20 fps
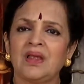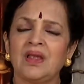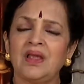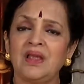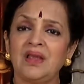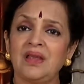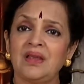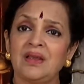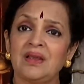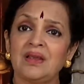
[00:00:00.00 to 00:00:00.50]

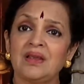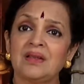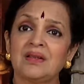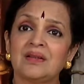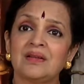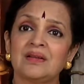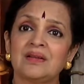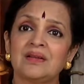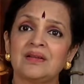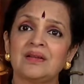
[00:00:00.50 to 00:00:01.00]

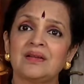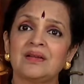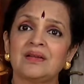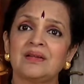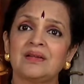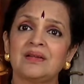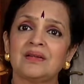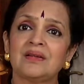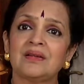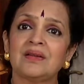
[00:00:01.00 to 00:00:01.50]

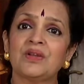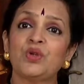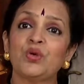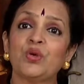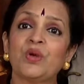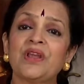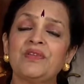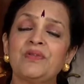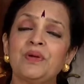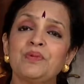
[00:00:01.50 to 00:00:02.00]

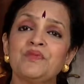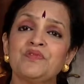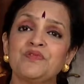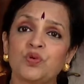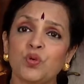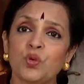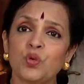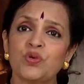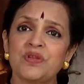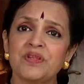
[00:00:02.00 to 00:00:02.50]
You give him
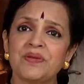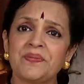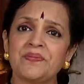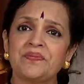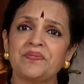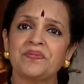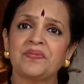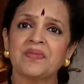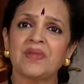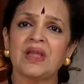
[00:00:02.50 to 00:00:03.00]
food,
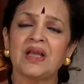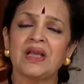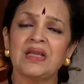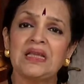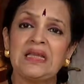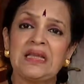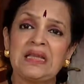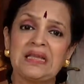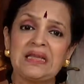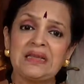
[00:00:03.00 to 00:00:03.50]

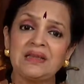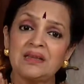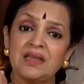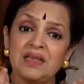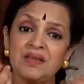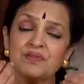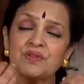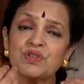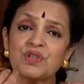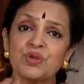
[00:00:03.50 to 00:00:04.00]
he
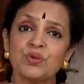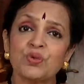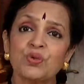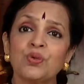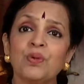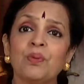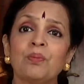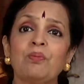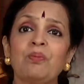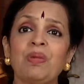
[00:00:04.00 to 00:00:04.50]
gives
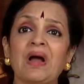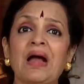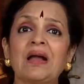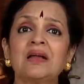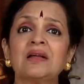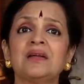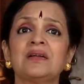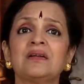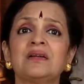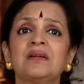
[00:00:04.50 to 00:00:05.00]
you
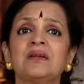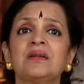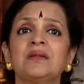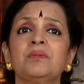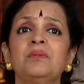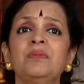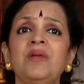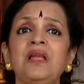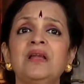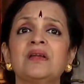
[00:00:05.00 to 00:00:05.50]
back
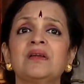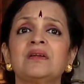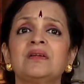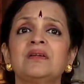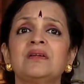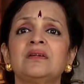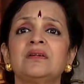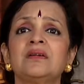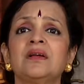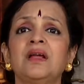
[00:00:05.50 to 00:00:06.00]

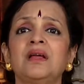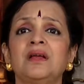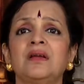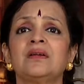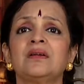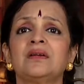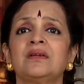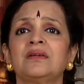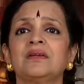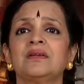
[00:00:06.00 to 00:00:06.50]
milk
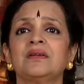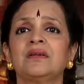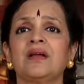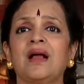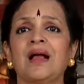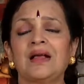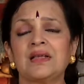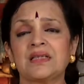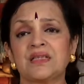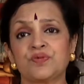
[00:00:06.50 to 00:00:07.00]

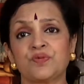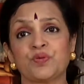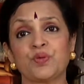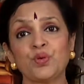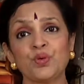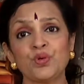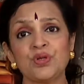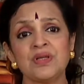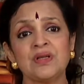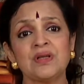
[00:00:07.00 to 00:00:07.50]
as
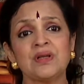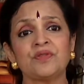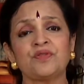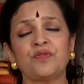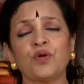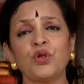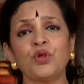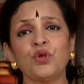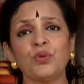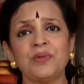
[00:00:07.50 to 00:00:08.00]
food
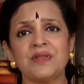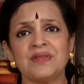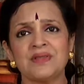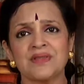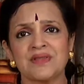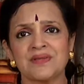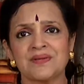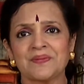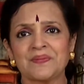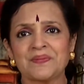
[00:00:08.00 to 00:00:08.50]
for
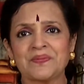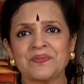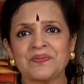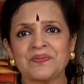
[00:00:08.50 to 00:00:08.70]
humans.